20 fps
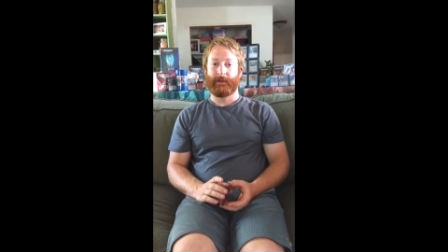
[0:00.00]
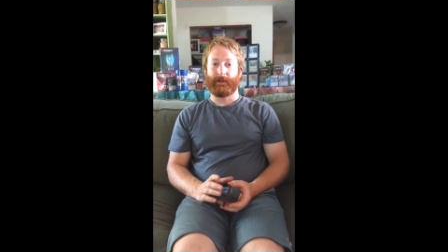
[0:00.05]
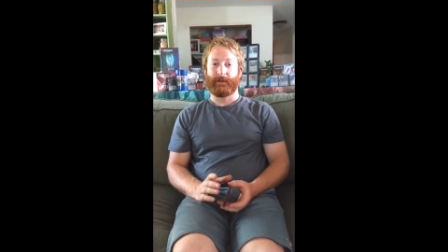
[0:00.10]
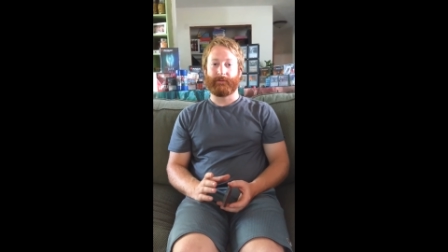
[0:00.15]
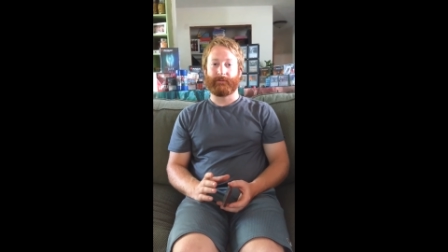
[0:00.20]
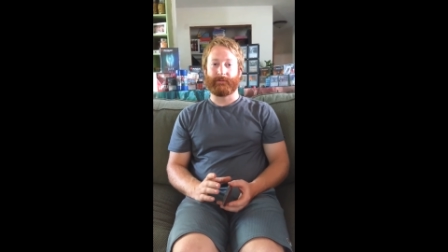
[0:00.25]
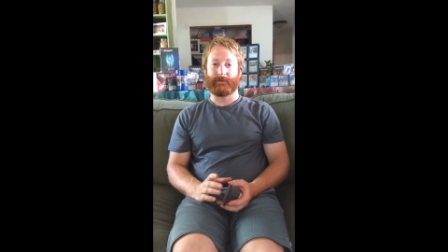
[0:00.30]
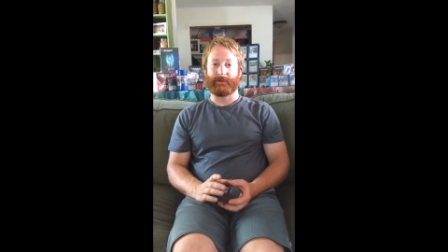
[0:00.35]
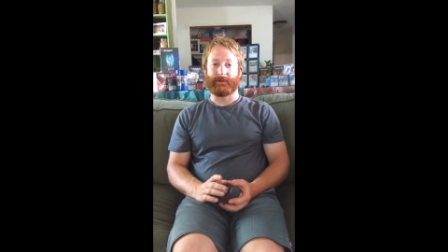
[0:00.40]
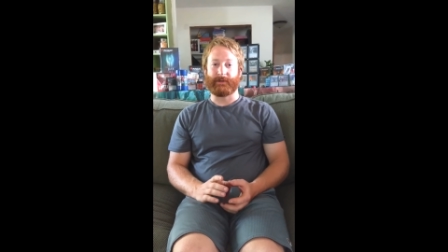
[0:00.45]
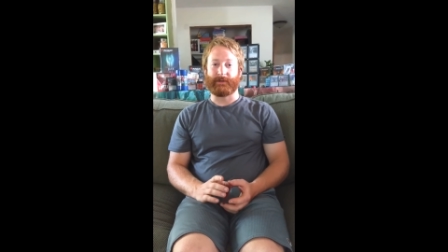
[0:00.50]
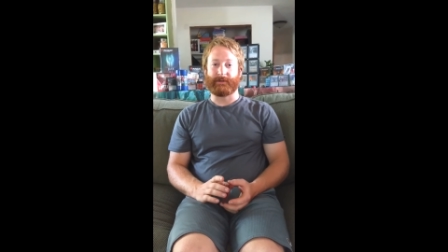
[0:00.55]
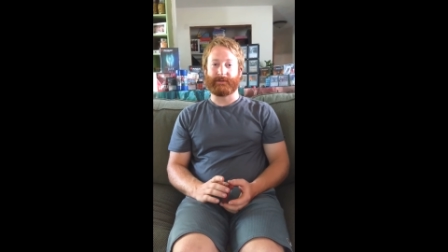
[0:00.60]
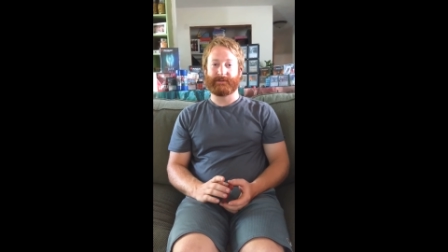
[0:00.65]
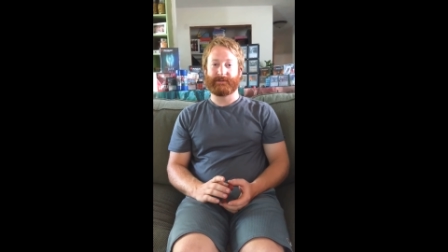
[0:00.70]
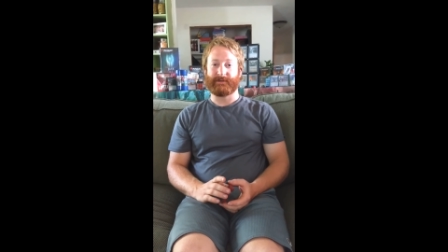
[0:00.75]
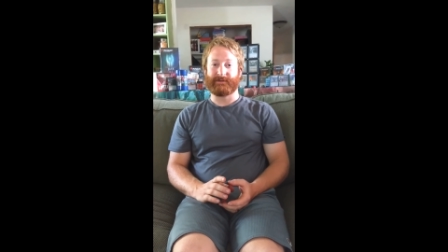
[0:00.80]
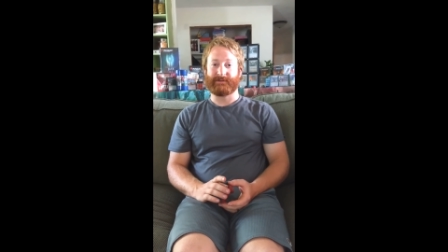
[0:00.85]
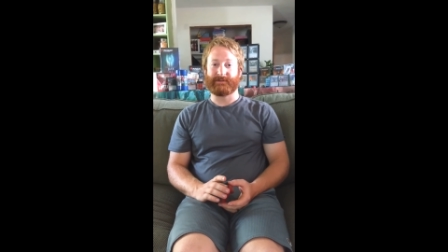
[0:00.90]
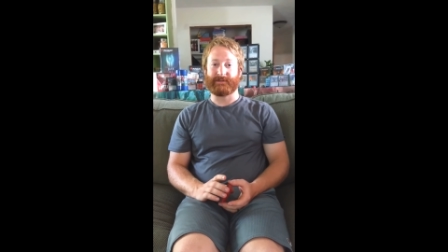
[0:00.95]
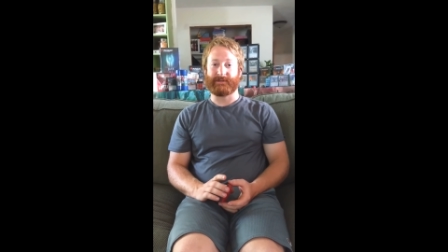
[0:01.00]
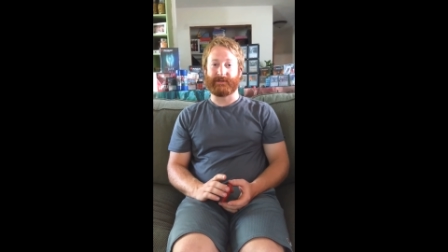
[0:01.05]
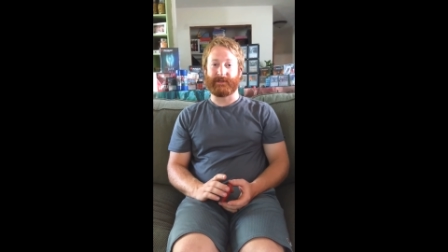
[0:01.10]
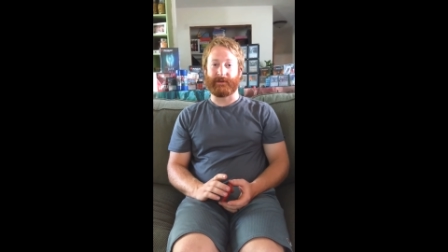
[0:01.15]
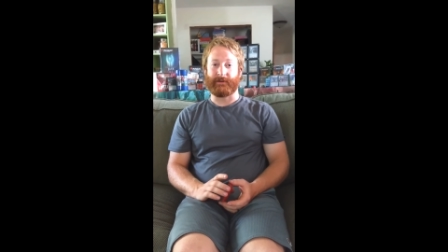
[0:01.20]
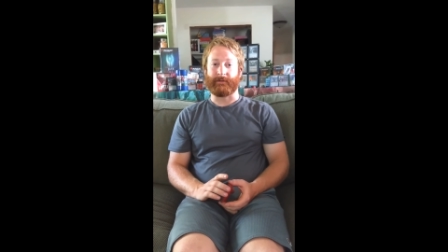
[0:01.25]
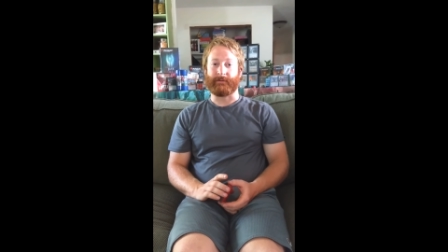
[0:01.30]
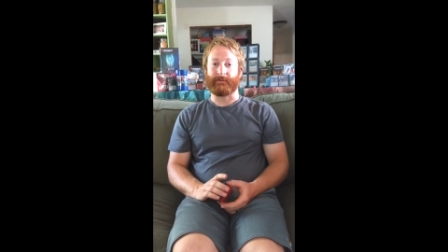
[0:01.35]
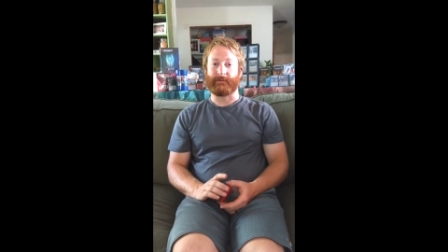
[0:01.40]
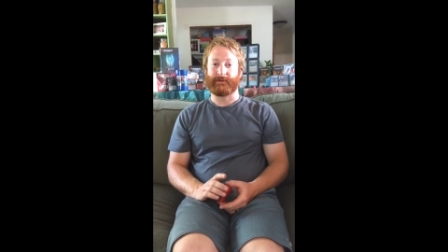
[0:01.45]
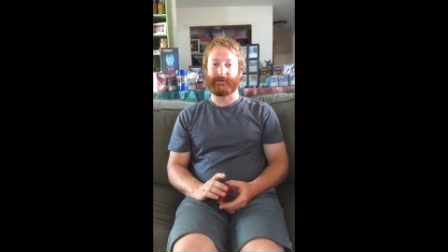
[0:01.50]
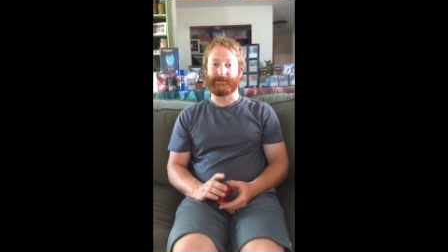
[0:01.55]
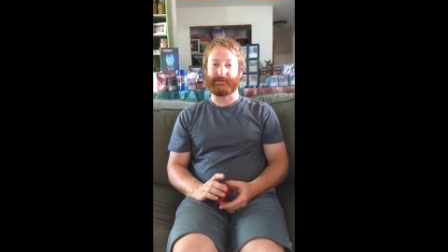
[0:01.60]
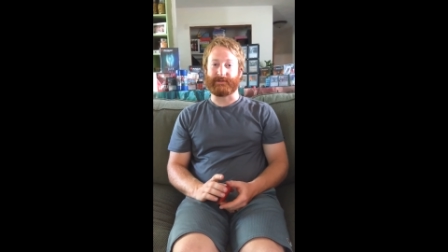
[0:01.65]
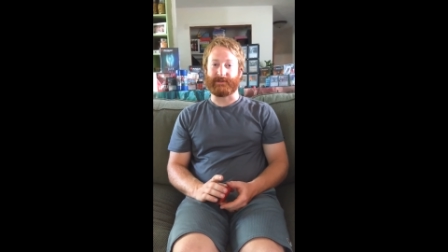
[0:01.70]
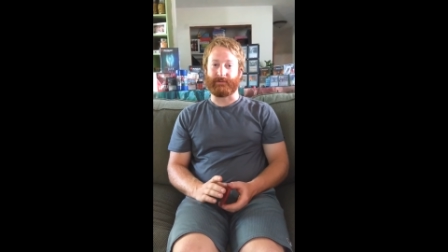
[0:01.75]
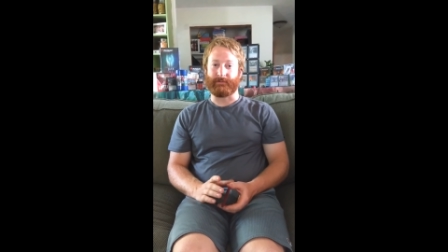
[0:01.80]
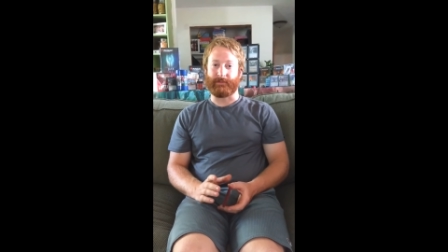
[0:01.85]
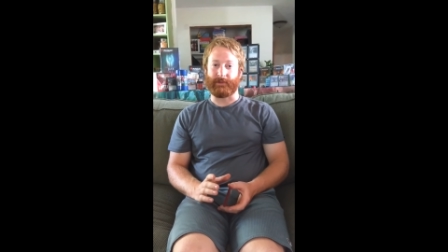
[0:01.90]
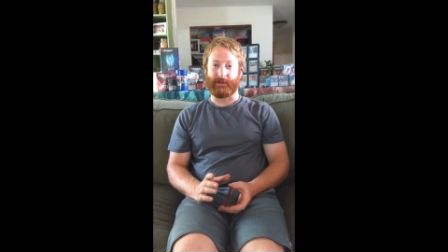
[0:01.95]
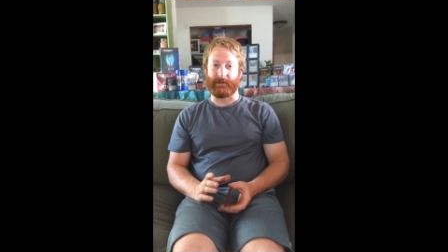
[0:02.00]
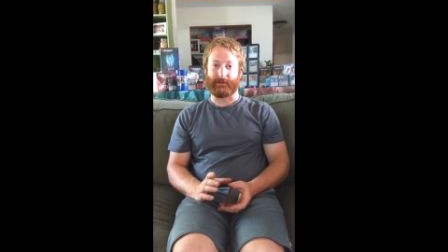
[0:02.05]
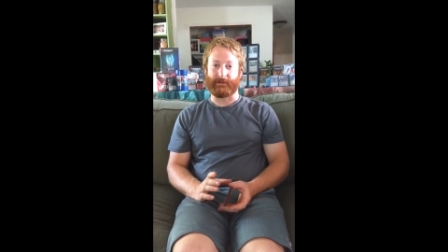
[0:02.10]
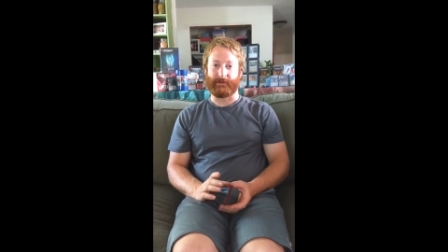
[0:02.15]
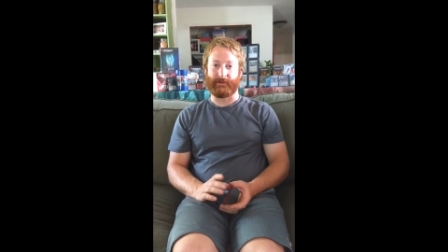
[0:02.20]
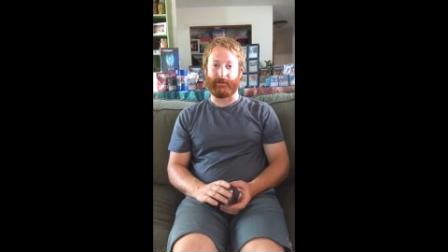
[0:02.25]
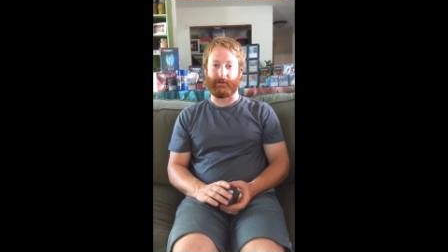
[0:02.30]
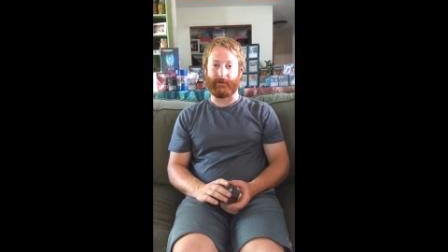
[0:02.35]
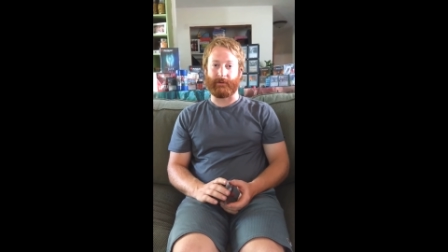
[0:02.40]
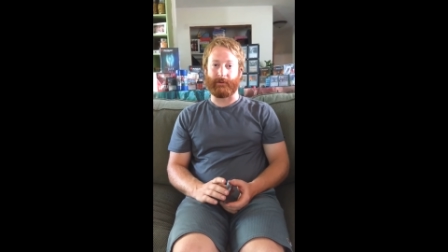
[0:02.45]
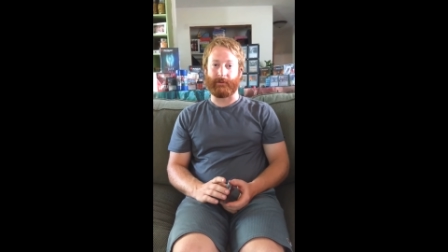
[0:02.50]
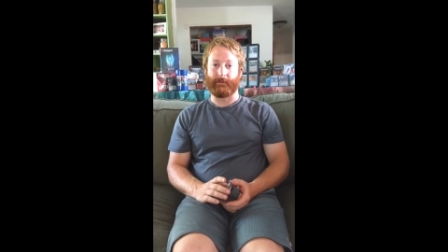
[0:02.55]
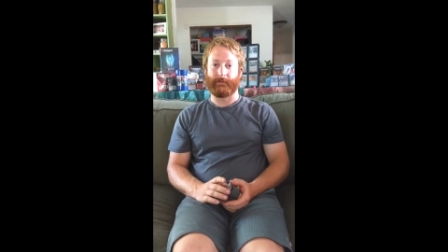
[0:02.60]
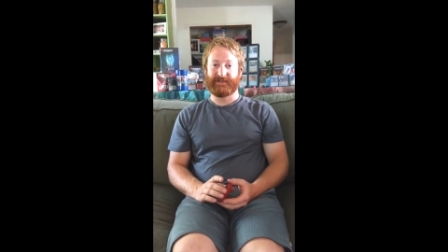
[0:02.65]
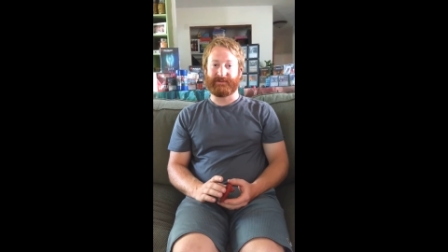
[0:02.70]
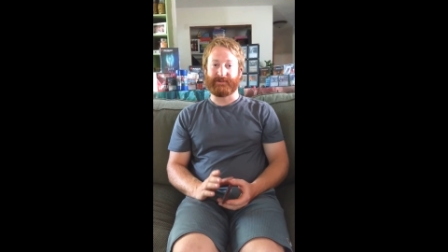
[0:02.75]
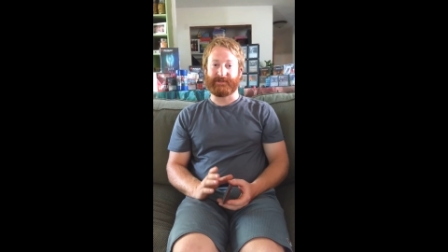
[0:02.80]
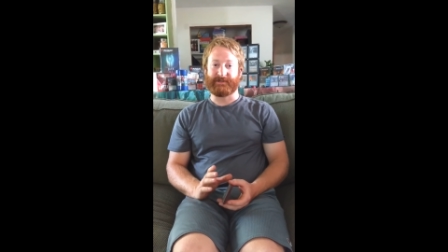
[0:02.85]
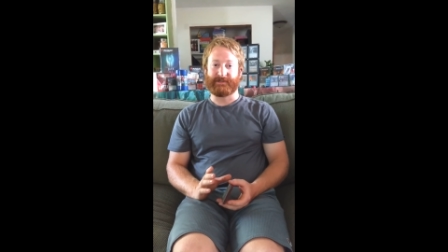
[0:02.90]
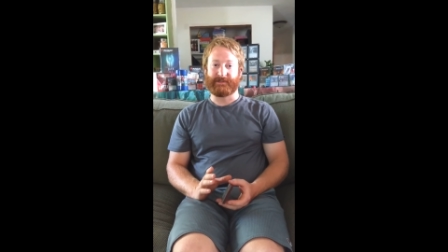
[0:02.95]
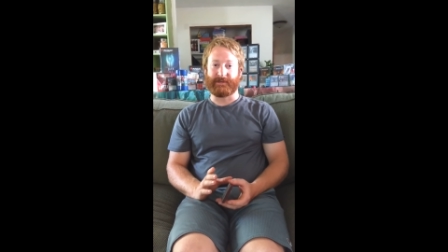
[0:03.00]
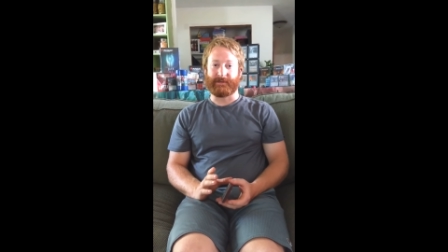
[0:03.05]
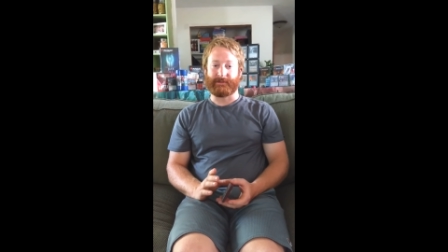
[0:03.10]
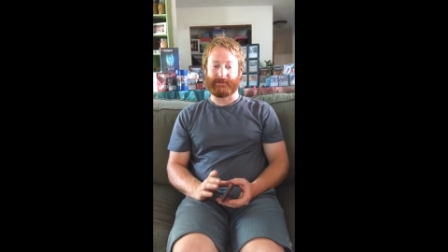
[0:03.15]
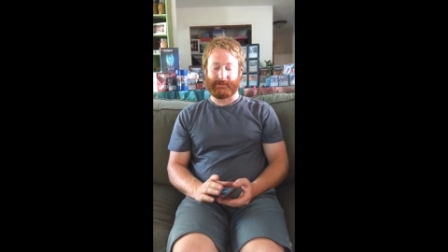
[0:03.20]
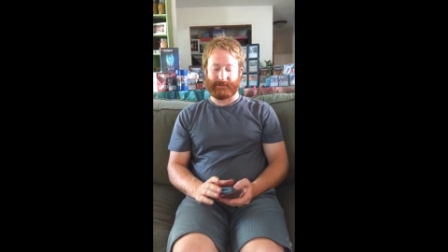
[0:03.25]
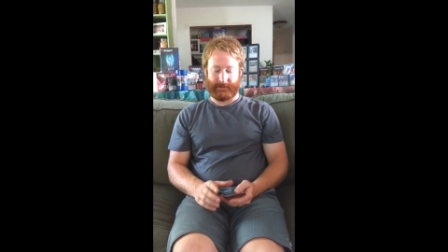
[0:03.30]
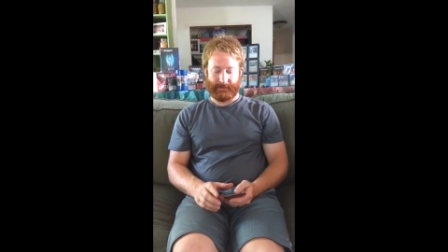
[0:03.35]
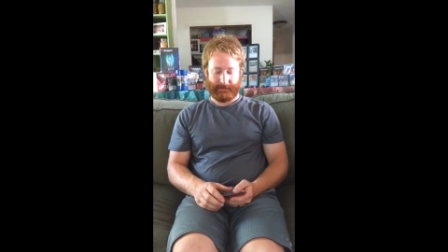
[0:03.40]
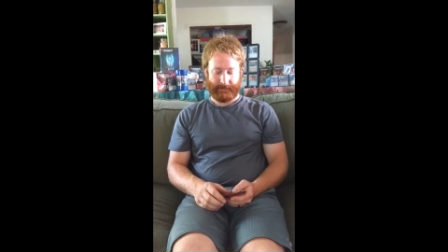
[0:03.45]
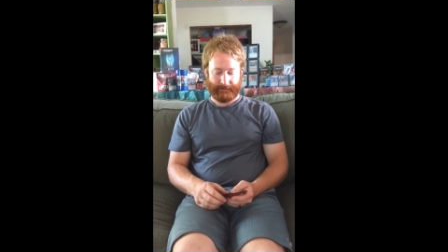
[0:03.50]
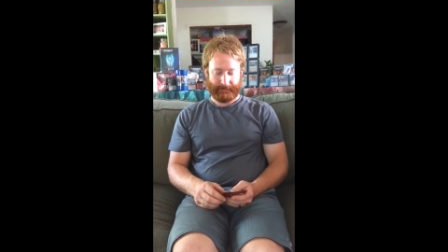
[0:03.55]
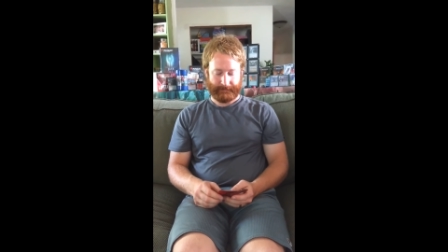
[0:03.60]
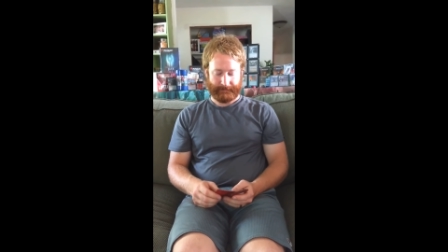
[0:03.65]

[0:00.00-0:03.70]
it really shuts it down because you can block their Tempest Djinns.